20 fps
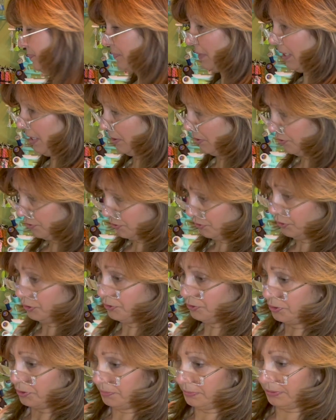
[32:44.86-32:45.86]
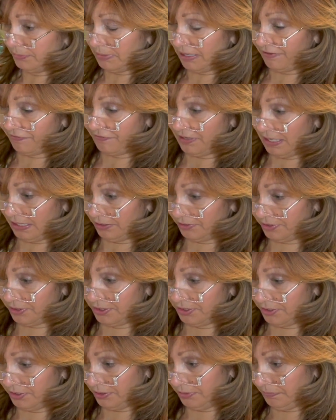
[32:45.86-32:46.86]
I also use them in my file
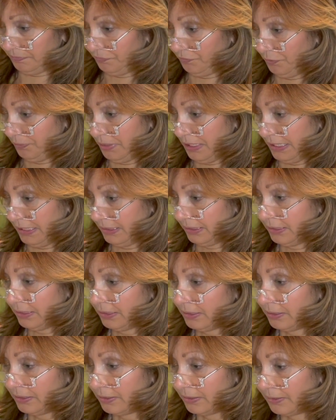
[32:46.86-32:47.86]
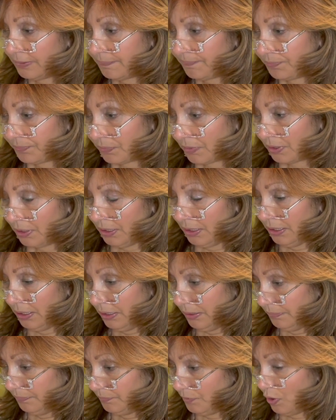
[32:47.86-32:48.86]
system for my
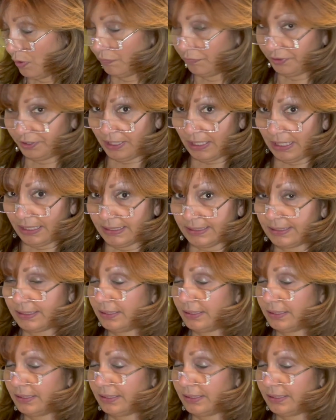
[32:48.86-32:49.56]
over-dyed